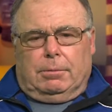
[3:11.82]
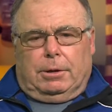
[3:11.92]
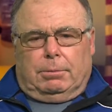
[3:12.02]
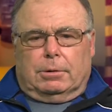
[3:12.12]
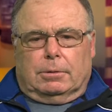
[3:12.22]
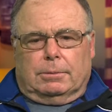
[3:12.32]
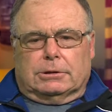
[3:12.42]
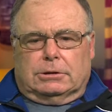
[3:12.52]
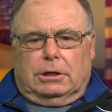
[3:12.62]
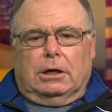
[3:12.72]
people have
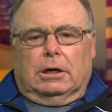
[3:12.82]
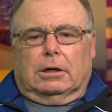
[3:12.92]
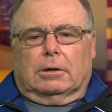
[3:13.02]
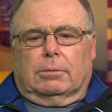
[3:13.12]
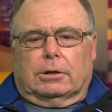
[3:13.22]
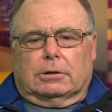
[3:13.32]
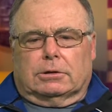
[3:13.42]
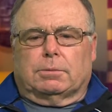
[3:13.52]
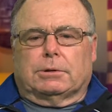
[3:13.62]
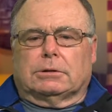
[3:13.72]
been skiing, but
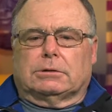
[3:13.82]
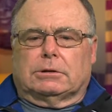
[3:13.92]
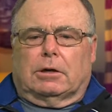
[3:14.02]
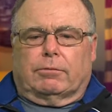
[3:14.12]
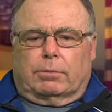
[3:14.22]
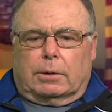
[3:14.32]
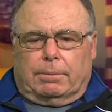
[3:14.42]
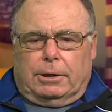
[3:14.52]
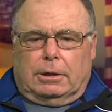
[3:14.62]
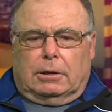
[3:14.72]
it's been
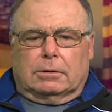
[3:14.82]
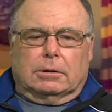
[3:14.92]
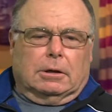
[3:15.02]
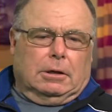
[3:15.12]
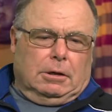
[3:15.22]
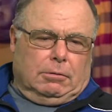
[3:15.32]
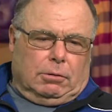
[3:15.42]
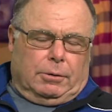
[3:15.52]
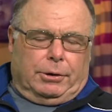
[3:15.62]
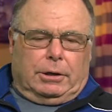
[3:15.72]
self-propelled,
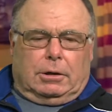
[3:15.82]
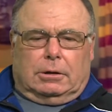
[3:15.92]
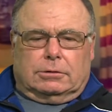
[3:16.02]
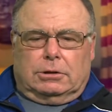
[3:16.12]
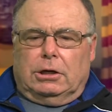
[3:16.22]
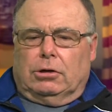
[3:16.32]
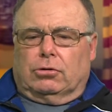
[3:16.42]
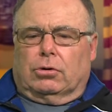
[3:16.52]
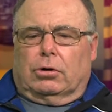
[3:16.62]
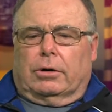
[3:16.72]
what we call ski
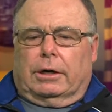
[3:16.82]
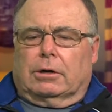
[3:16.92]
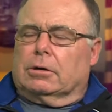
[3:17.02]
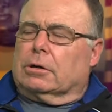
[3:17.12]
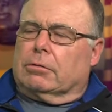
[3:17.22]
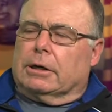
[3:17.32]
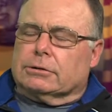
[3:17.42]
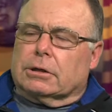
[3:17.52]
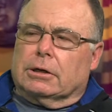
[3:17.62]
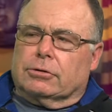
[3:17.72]
touring or
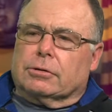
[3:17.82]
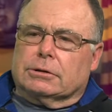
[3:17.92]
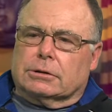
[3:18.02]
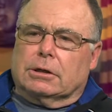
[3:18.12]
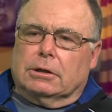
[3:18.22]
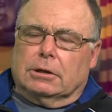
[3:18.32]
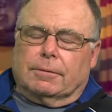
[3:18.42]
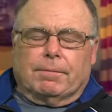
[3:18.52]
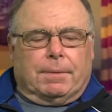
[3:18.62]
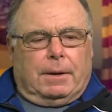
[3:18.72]
cross-country skiing.
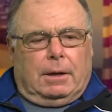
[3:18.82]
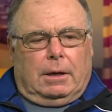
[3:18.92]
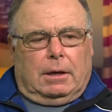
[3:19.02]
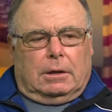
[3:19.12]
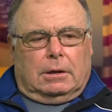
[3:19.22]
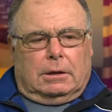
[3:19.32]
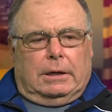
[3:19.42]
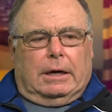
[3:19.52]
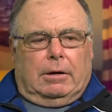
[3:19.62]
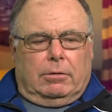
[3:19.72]
And the
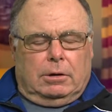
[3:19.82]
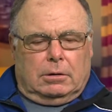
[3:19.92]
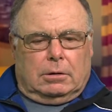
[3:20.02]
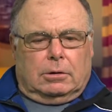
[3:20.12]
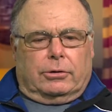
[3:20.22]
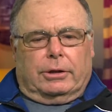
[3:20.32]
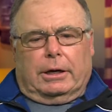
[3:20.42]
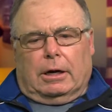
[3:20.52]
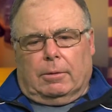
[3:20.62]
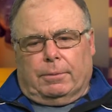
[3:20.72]
downhill or the
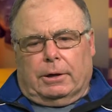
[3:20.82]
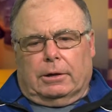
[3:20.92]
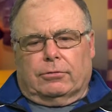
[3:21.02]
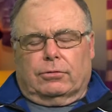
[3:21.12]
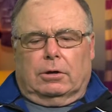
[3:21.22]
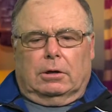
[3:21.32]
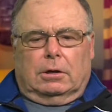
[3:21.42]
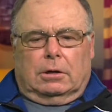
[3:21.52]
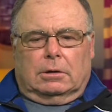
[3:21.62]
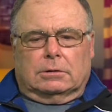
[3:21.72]
alpine
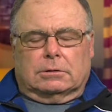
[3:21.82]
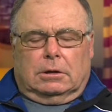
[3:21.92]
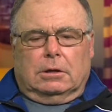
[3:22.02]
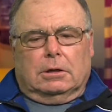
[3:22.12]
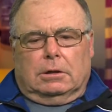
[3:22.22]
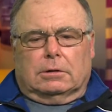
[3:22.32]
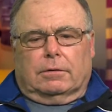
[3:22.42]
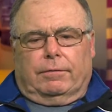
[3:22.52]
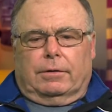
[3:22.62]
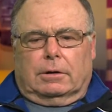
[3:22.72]
skiing is a
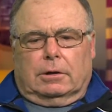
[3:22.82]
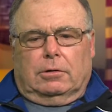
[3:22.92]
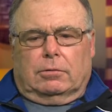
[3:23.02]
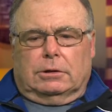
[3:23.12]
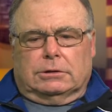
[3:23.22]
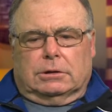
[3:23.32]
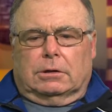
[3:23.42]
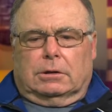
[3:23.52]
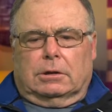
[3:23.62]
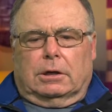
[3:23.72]
fairly
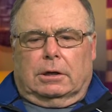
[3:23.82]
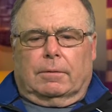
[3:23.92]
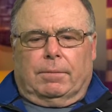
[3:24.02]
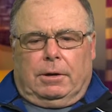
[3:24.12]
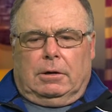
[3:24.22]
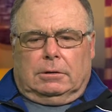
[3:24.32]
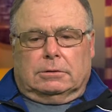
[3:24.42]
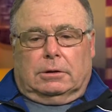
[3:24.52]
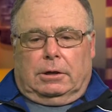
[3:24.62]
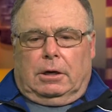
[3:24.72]
recent thing.
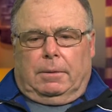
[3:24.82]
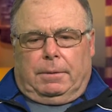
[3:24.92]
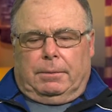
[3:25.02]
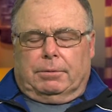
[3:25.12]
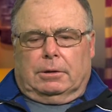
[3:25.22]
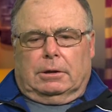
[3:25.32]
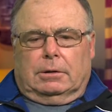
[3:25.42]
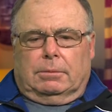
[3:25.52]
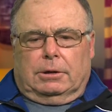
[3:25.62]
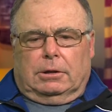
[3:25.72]
So yeah, people had
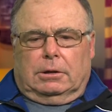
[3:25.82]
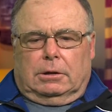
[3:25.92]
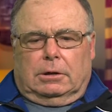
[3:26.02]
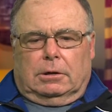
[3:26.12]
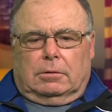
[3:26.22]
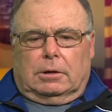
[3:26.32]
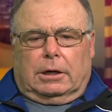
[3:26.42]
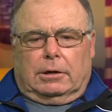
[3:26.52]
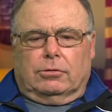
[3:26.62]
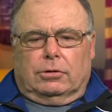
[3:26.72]
to be
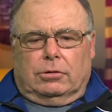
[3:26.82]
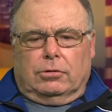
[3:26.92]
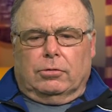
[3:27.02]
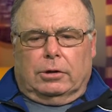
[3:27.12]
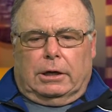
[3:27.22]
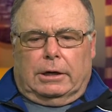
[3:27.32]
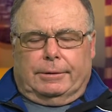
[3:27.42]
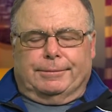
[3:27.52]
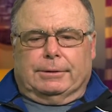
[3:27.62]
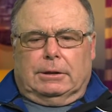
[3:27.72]
rugged to do that.